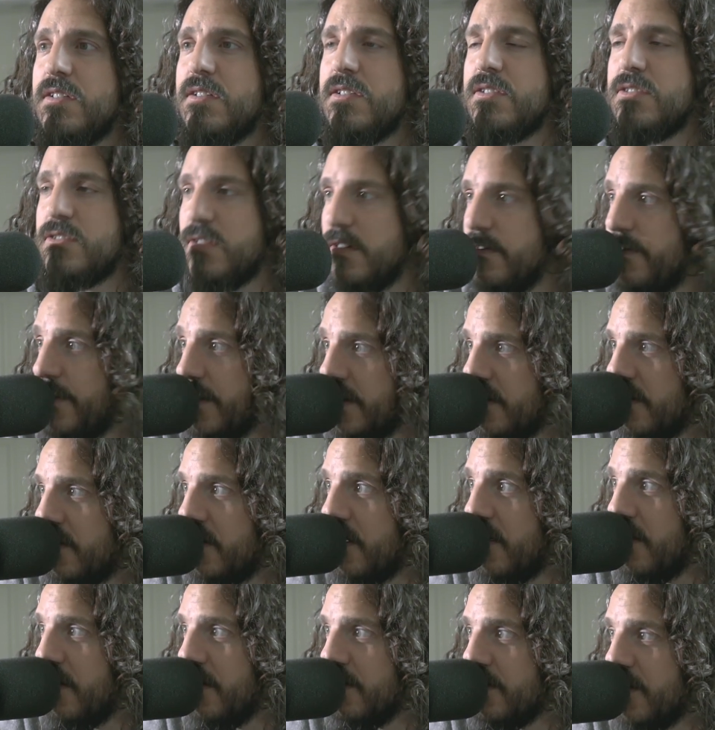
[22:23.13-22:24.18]
So offensive to
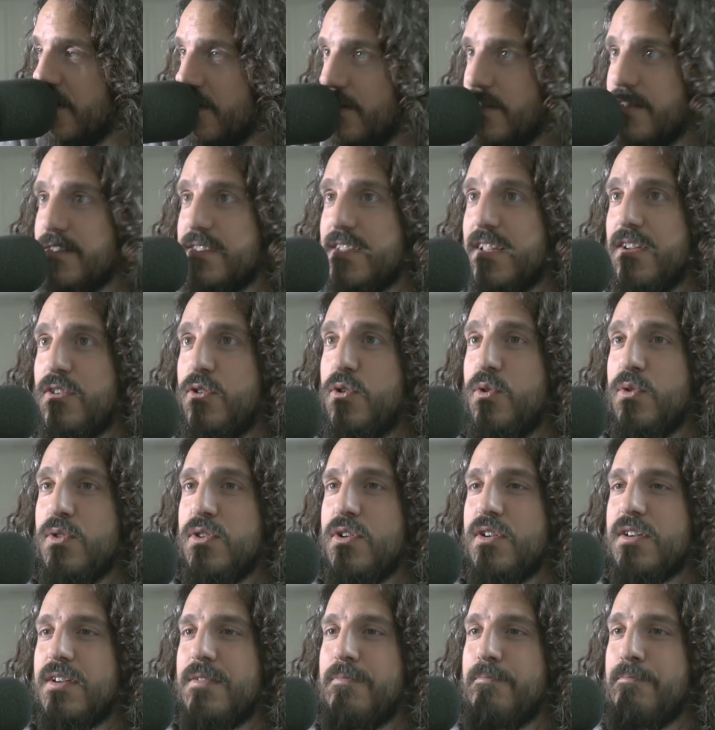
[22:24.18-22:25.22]
call them girls. Who
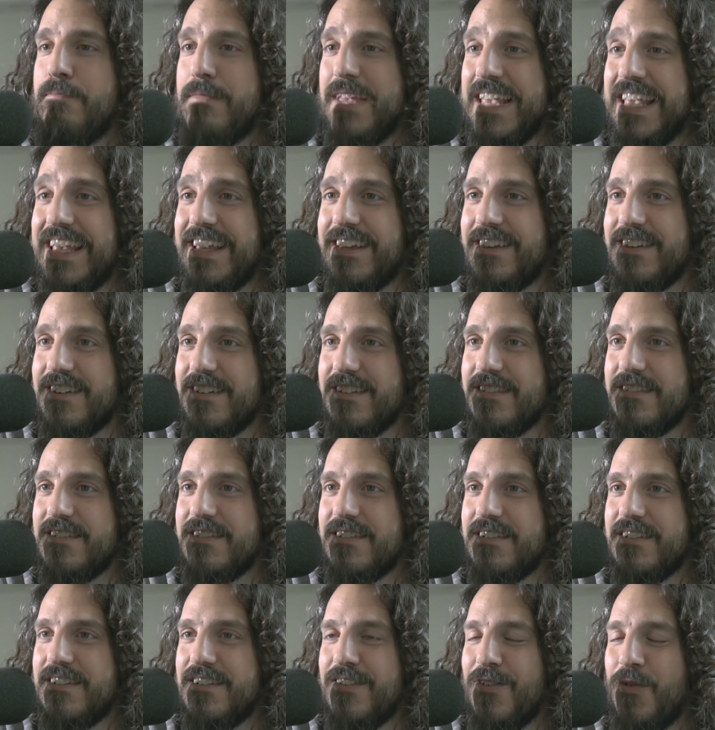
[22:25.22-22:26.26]
look mean
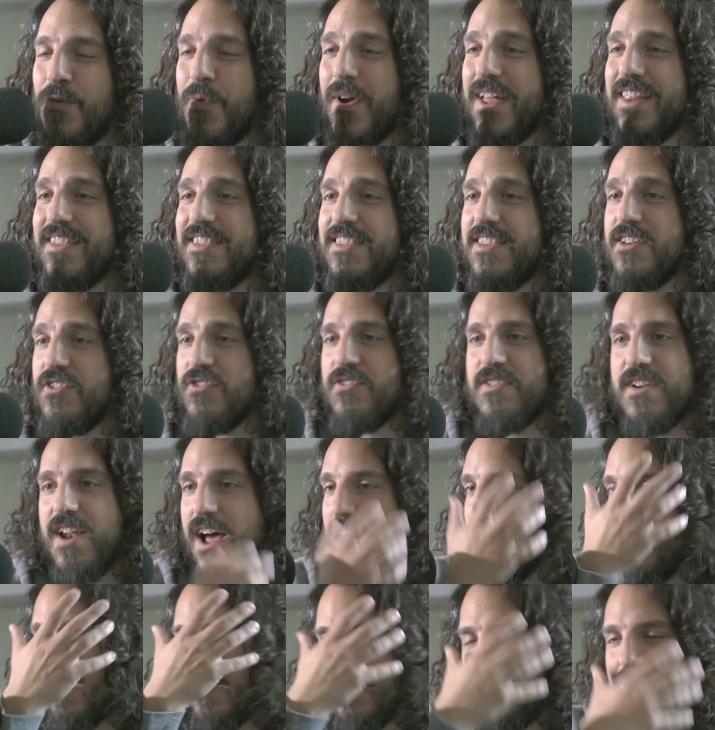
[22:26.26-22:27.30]
when
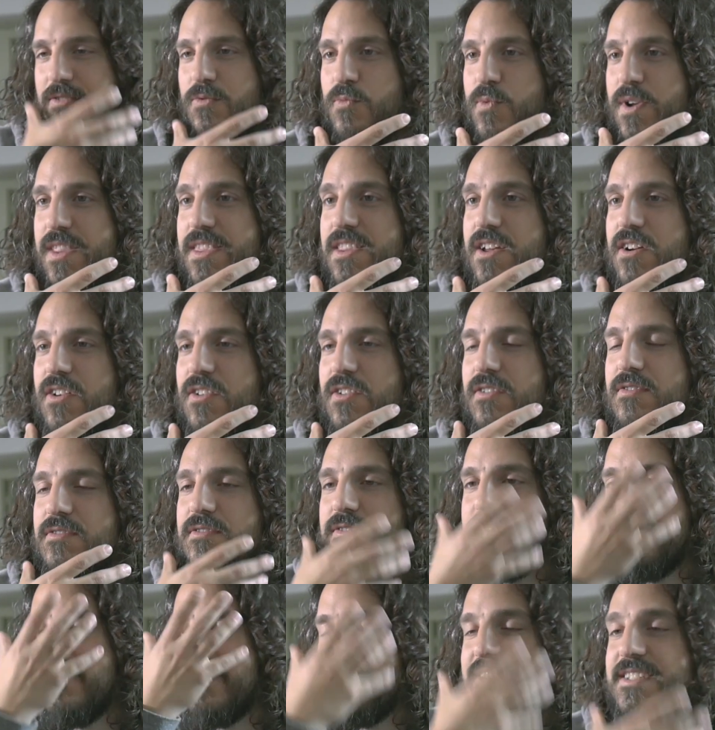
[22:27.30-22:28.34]
they're
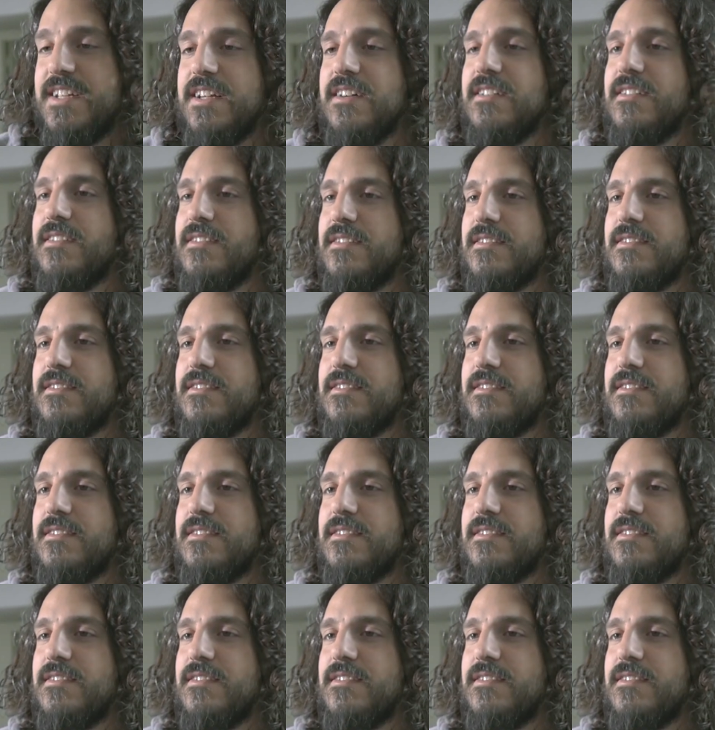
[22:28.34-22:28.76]
still.